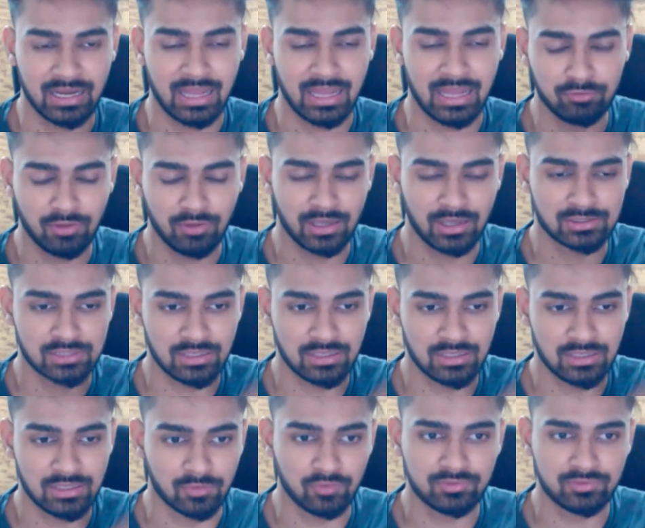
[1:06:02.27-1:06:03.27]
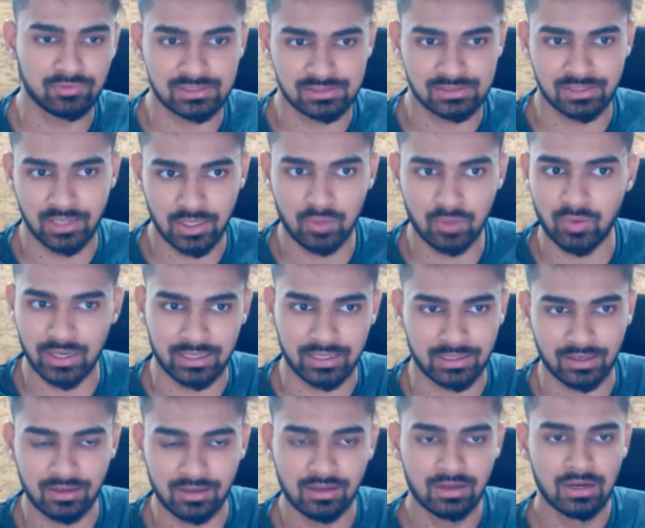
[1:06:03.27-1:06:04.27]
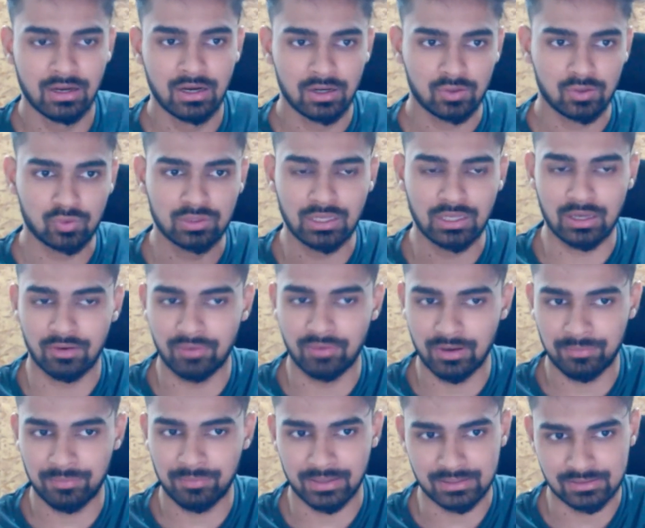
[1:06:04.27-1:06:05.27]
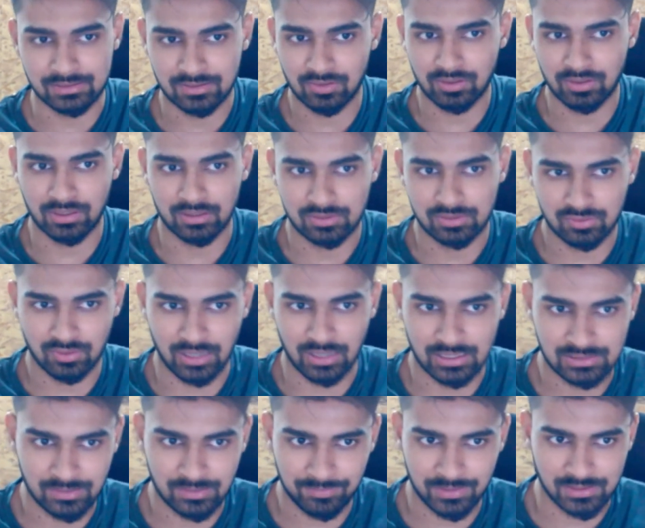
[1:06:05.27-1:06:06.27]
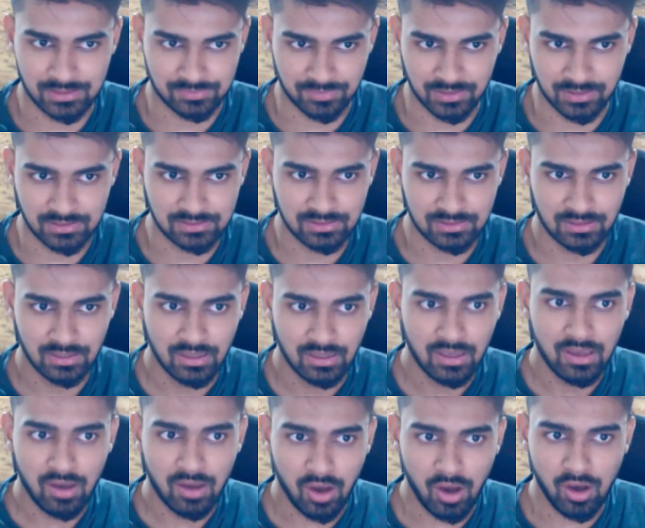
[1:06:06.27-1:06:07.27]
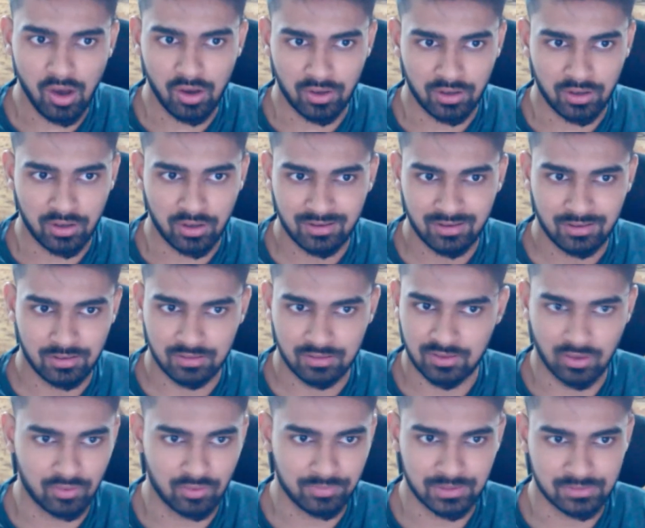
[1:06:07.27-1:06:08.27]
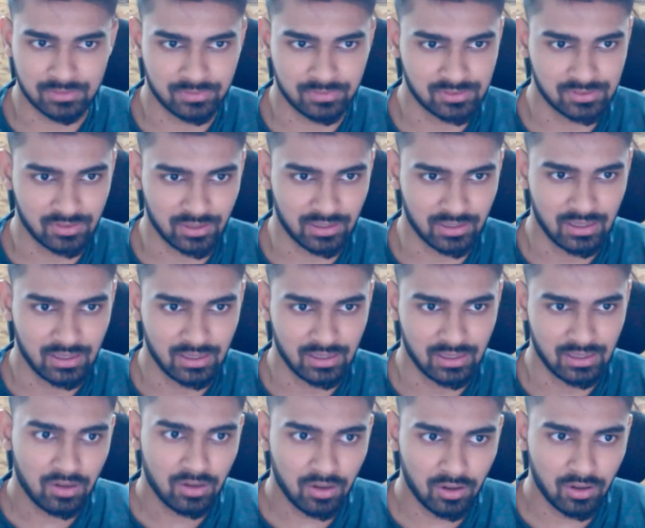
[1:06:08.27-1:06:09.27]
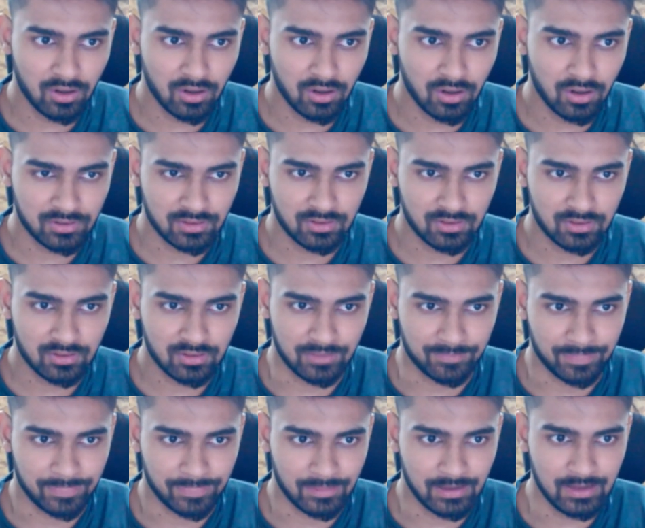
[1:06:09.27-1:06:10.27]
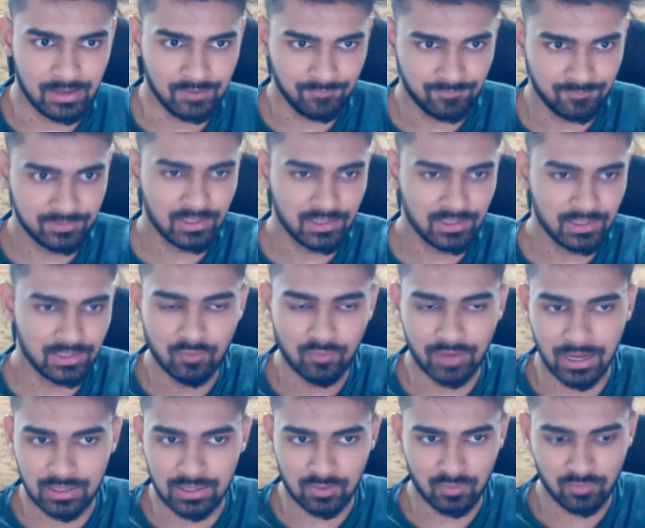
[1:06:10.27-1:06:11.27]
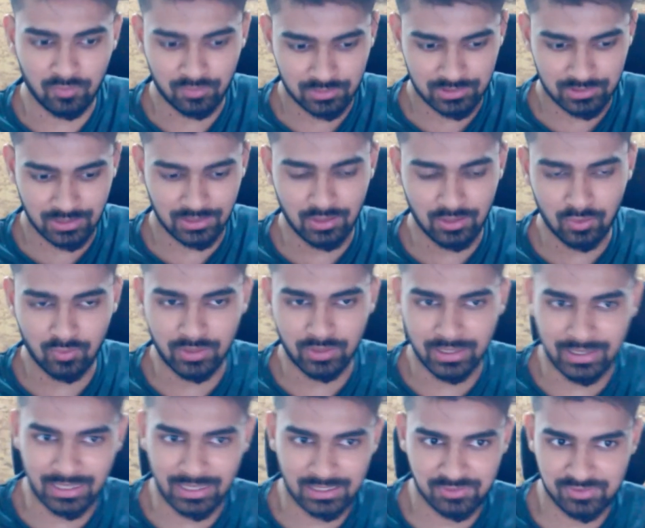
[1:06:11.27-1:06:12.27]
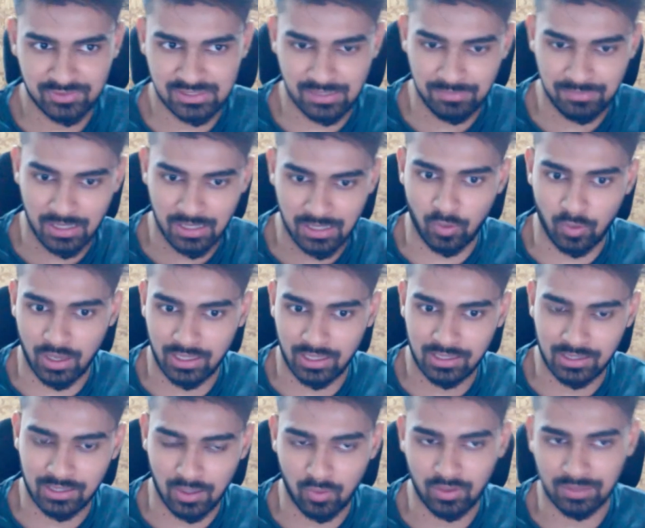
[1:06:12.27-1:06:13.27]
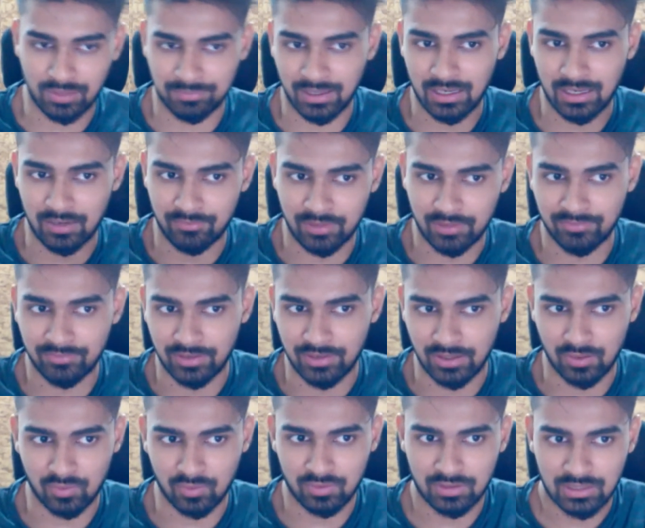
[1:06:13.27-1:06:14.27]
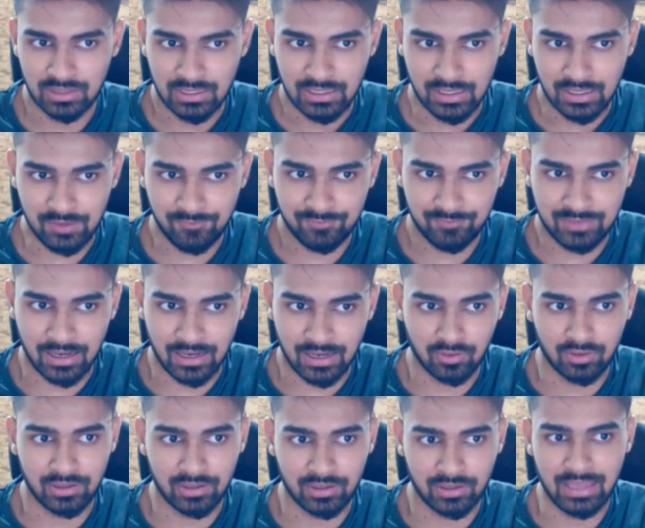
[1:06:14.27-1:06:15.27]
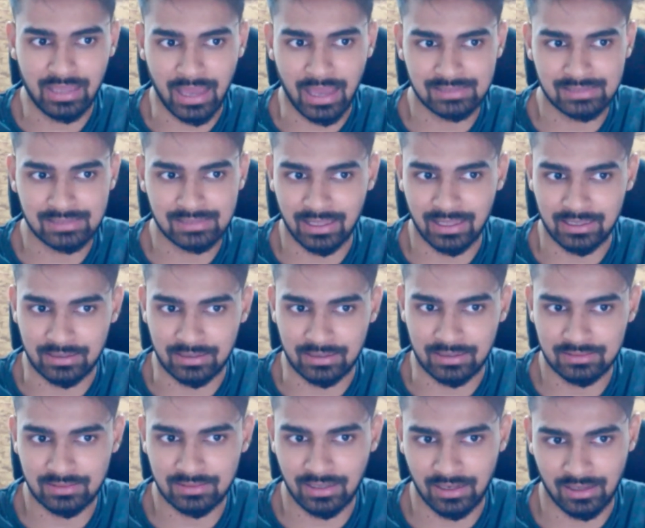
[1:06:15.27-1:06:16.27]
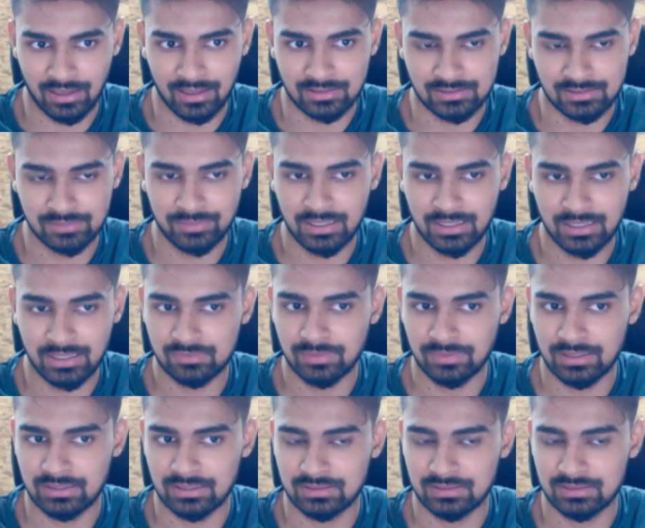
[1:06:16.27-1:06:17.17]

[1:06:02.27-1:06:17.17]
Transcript: have to actually move this new icon to the covered place. Okay, so answer plus plus or count plus plus. Okay, or okay, if the new value, the new index which I'm acquiring now in my covered window, if that already has an icon, then answer minus minus.